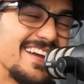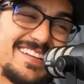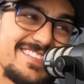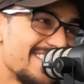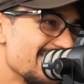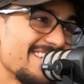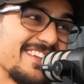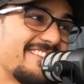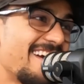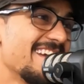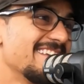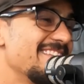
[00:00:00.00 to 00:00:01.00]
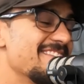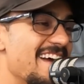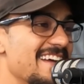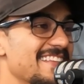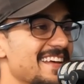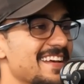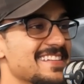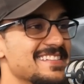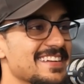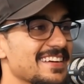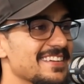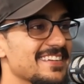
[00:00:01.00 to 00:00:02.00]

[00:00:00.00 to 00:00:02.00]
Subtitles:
He's got a lot of value to be made there. So,